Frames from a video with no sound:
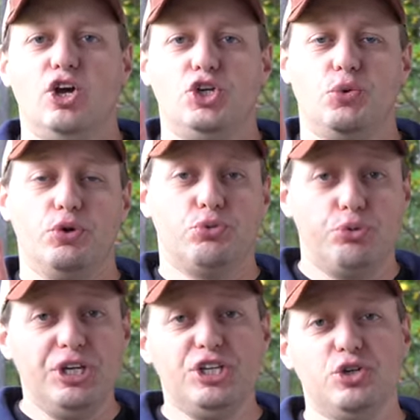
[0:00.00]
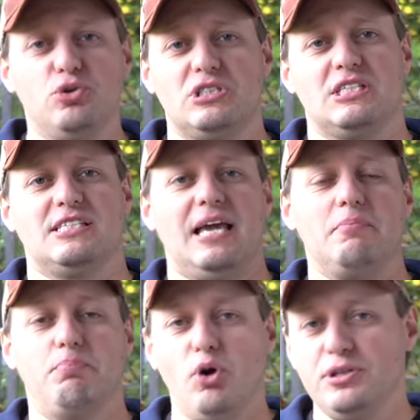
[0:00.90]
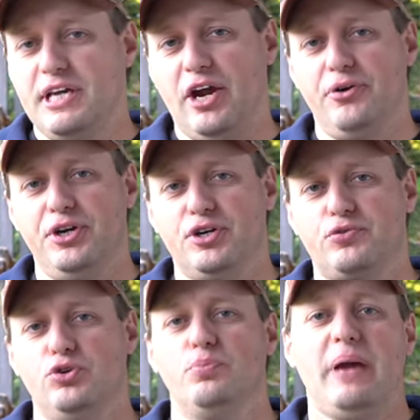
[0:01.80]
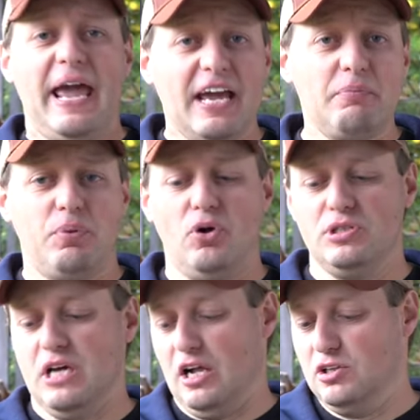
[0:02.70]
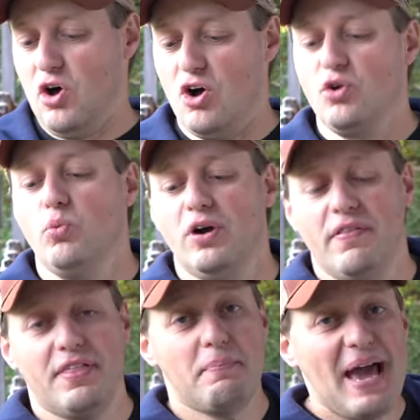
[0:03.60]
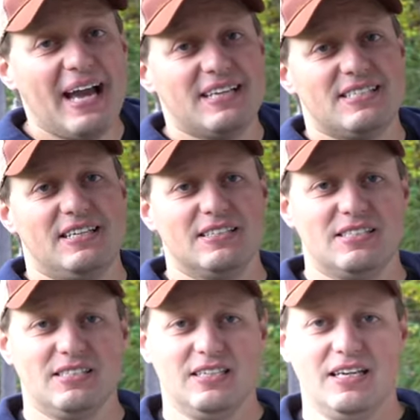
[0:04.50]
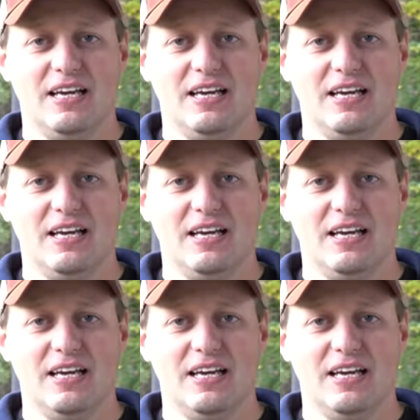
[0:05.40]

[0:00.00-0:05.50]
You would reuse the same bolt carrier group and bolt along with the magazines.